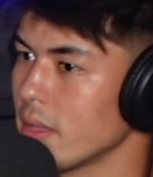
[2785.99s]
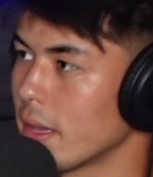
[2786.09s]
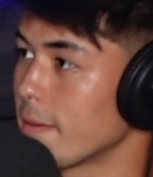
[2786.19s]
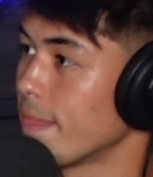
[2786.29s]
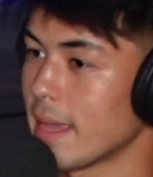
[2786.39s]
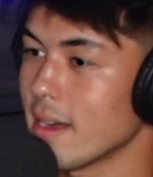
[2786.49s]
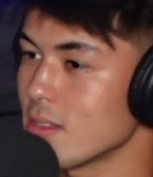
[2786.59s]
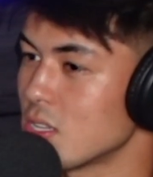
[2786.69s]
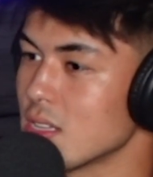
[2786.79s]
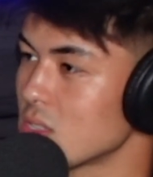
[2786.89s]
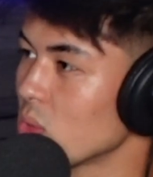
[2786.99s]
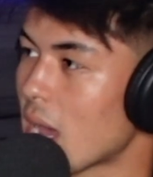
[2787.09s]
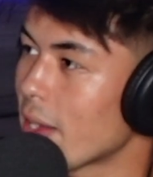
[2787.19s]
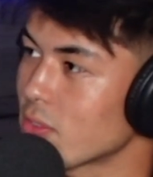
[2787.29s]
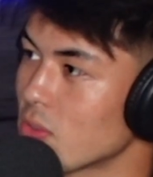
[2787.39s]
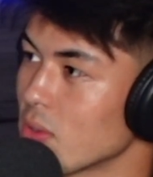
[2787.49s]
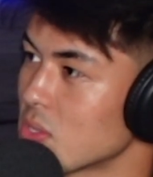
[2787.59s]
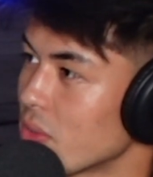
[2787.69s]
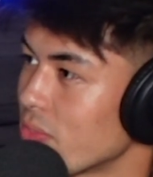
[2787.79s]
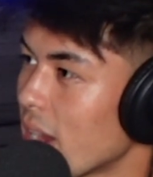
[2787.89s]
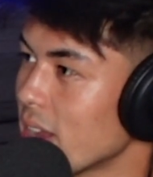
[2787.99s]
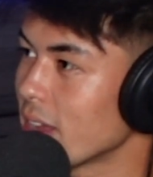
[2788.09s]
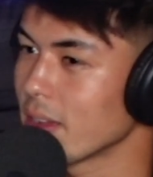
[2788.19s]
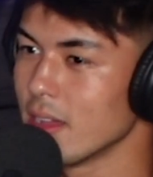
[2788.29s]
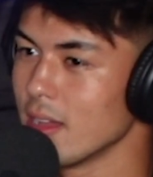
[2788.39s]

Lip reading: Like I didn't see this until after I was done fighting,